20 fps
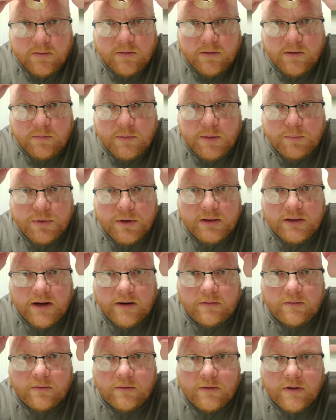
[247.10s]
I'm going to put
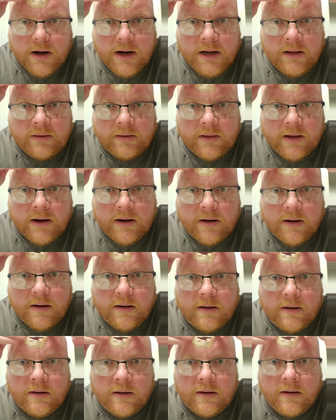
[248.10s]
that right
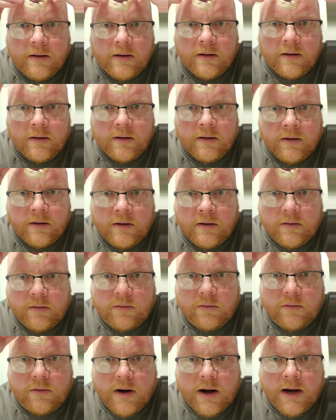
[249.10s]
there,
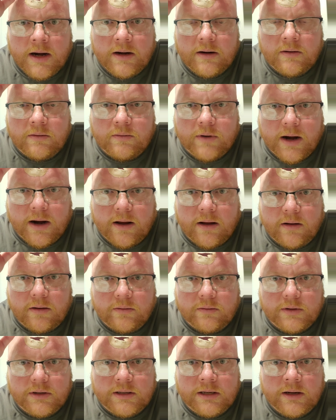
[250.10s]
right
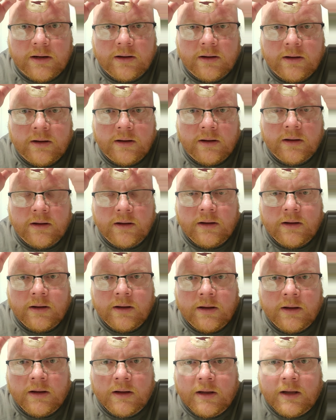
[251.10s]
around.
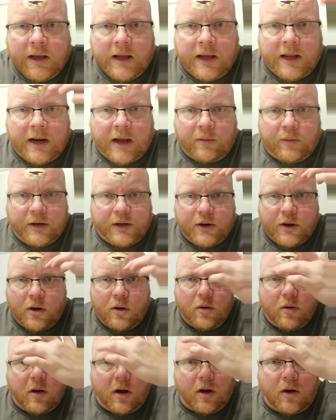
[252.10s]
And I would
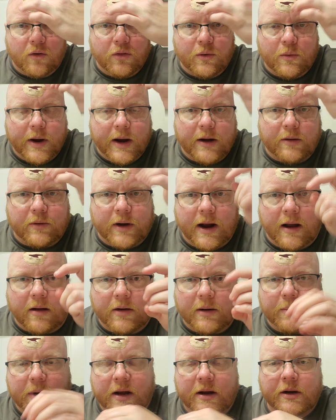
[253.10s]
go all the way
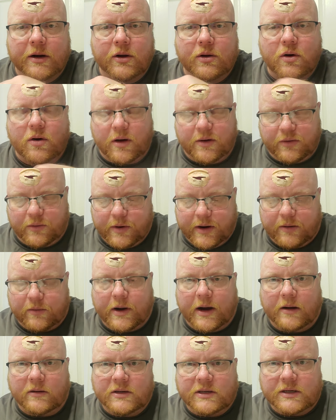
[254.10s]
around. I'm not going to go all the way
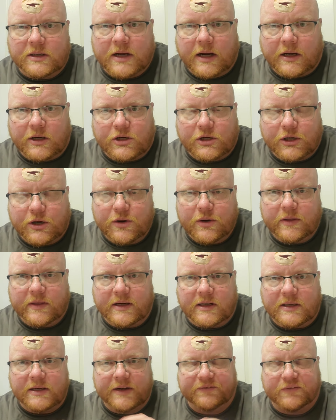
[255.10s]
around, just kind of show you
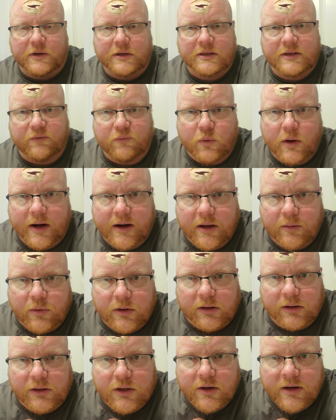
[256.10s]
the difference of what it
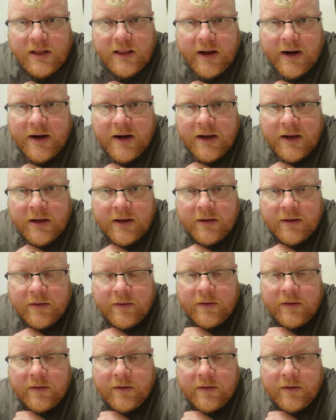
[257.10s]
will look like.